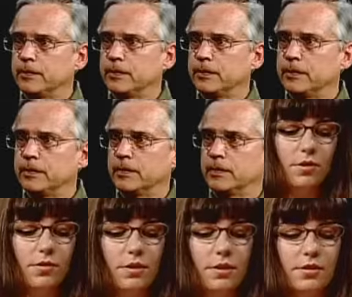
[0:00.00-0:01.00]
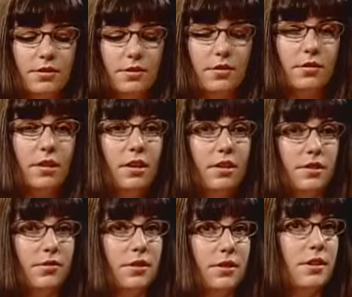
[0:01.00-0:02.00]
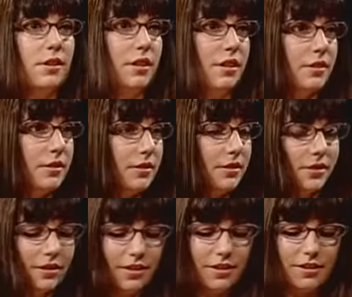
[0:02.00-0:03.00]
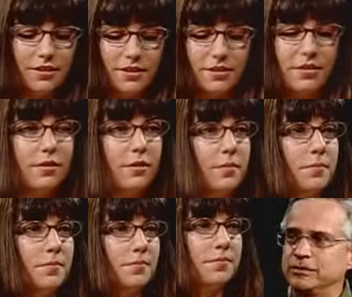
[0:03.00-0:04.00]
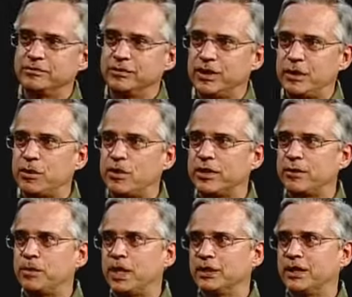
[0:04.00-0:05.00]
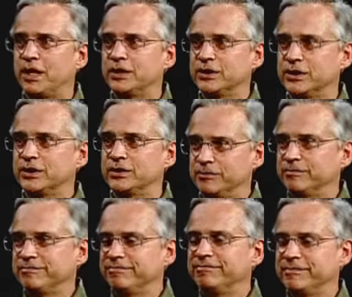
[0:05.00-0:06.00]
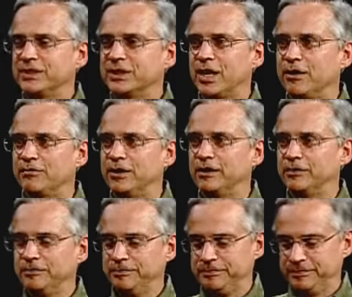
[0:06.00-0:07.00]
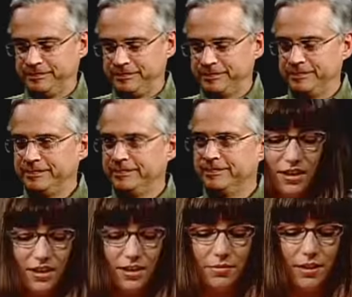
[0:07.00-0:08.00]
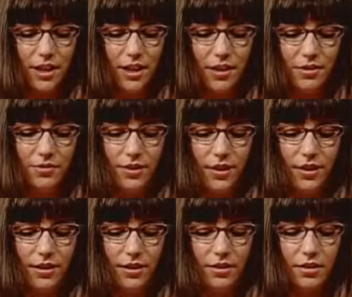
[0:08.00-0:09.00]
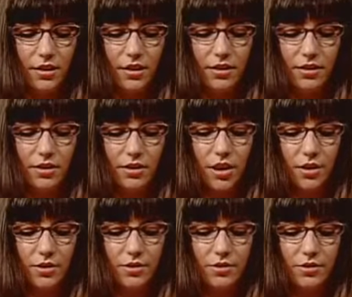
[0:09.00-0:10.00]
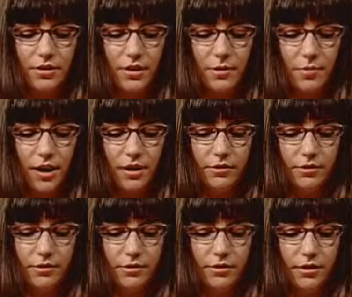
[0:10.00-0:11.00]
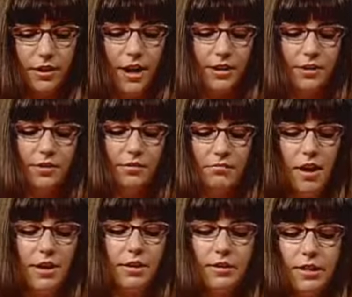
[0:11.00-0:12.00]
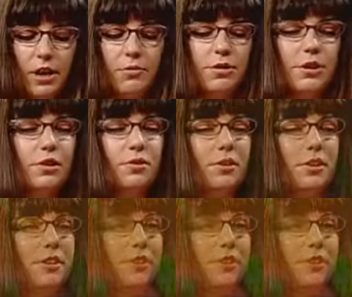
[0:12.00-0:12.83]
that technique over into different series. Yeah, they're both abstract. They both have montages. It's kind of fun. Yeah. And then we have colors in a bottle. Now I could tell with this one that